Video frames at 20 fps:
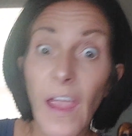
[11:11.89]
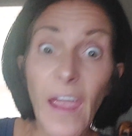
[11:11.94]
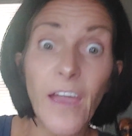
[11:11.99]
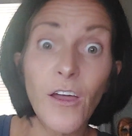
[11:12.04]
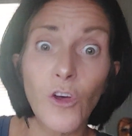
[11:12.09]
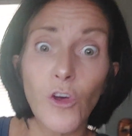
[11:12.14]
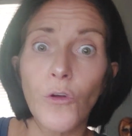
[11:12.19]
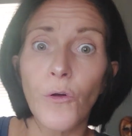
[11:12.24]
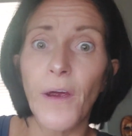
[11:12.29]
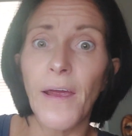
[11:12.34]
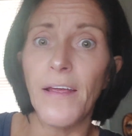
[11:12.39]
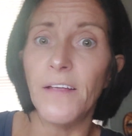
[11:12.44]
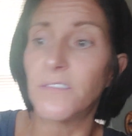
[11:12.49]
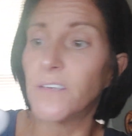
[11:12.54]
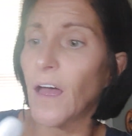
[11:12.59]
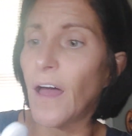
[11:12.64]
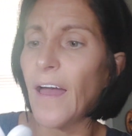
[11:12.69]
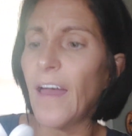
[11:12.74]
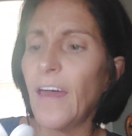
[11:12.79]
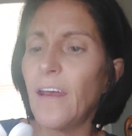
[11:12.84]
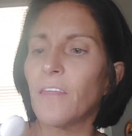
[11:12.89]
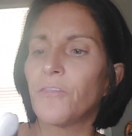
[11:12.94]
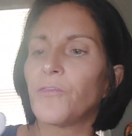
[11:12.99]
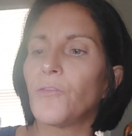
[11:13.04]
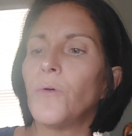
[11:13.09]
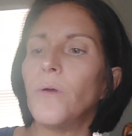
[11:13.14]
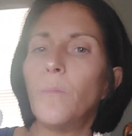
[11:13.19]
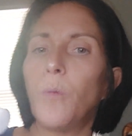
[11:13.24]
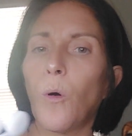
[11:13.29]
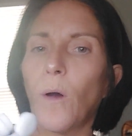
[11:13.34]
And good grades. I had a
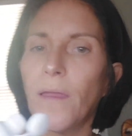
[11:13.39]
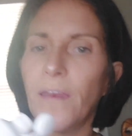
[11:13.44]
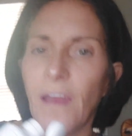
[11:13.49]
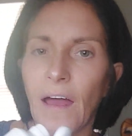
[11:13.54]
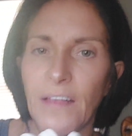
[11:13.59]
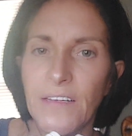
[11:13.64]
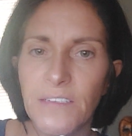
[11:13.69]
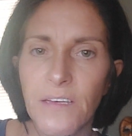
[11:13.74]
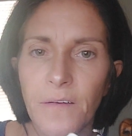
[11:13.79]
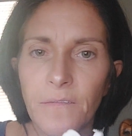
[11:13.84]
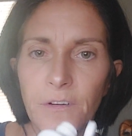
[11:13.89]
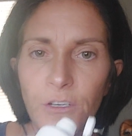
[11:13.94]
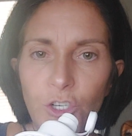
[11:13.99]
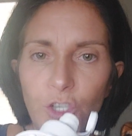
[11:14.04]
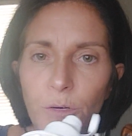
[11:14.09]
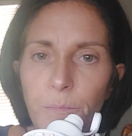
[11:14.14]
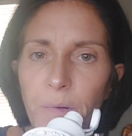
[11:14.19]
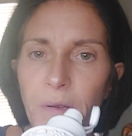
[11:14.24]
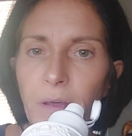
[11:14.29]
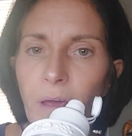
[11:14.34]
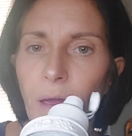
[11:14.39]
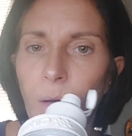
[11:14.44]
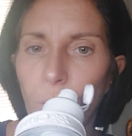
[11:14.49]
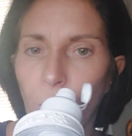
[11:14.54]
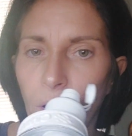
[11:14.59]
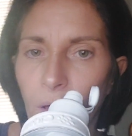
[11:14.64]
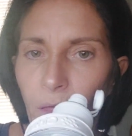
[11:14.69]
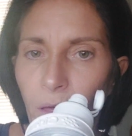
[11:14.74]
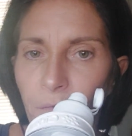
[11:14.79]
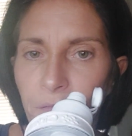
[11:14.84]
3.97 GPA
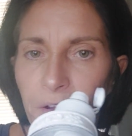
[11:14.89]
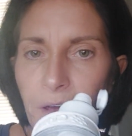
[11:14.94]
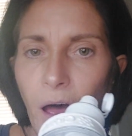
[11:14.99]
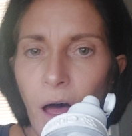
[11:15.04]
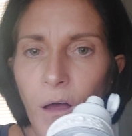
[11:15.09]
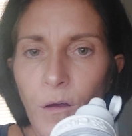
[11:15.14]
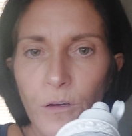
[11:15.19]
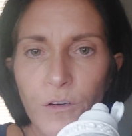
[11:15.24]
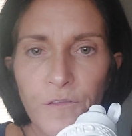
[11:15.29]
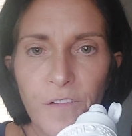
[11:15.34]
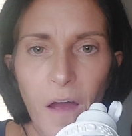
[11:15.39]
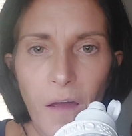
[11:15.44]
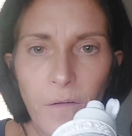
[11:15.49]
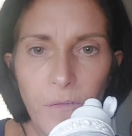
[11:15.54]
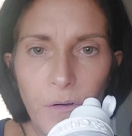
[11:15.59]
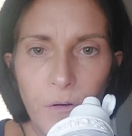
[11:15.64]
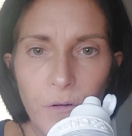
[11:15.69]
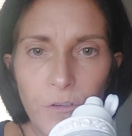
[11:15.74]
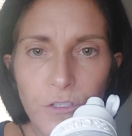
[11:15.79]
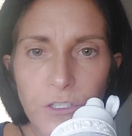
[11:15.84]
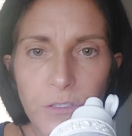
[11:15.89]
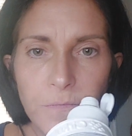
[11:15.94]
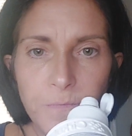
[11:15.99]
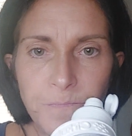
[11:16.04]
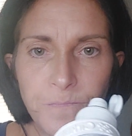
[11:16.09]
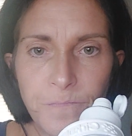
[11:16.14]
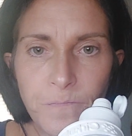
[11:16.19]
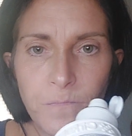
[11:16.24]
when I left college, five years.